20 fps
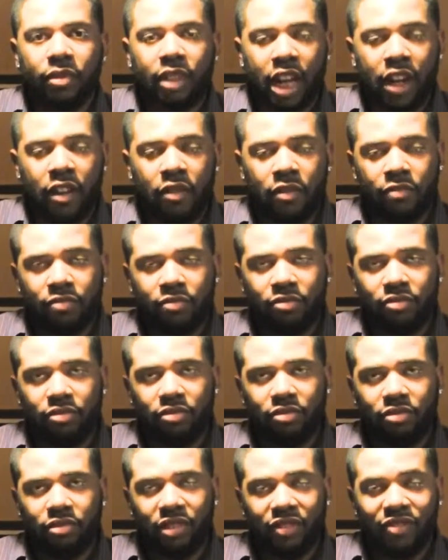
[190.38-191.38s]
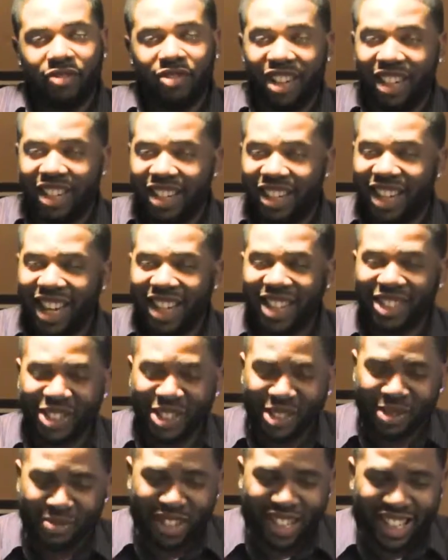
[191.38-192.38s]
and
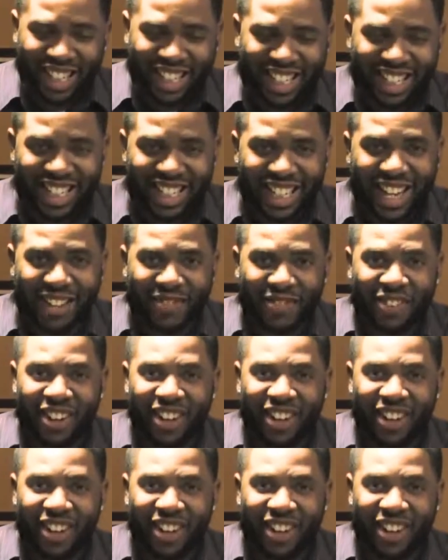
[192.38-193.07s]
connect